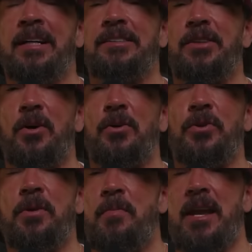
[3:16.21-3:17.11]
So you
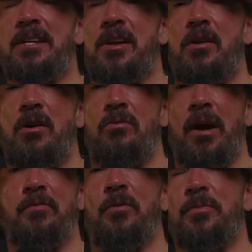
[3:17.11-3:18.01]
can manage it all
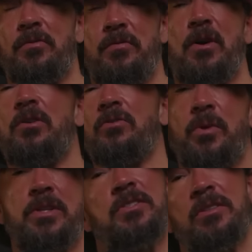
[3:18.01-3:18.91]
right from your phone,
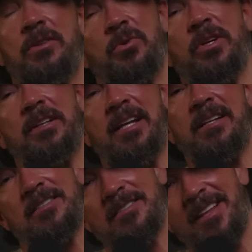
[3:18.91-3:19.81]
which Laura
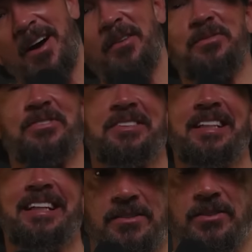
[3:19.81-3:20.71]
Lentz loves.
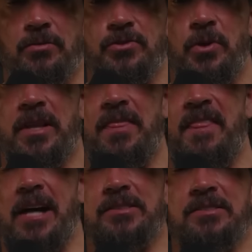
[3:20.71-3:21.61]
So join the
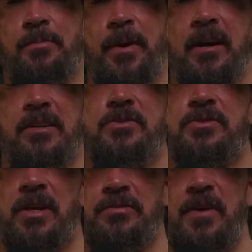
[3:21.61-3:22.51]
thousands of parents who
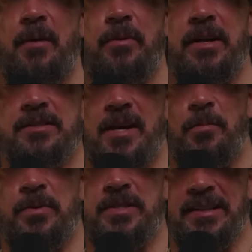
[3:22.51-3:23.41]
trust Fabric to help
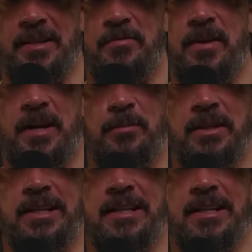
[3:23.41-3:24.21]
protect their family.